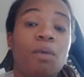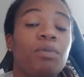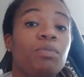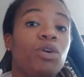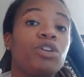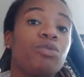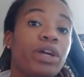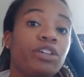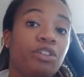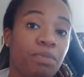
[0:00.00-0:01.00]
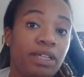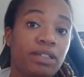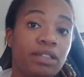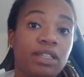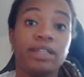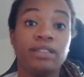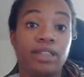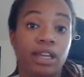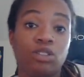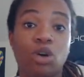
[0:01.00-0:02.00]
people on a regular basis, it can
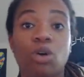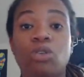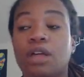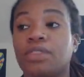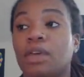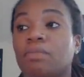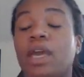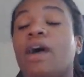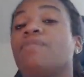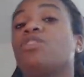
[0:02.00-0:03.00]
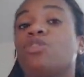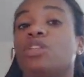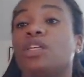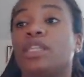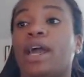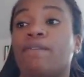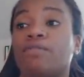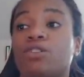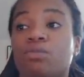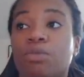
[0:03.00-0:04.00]
take a toll on them. They have to know that they have
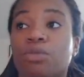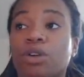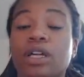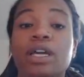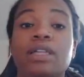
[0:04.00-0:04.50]
the support.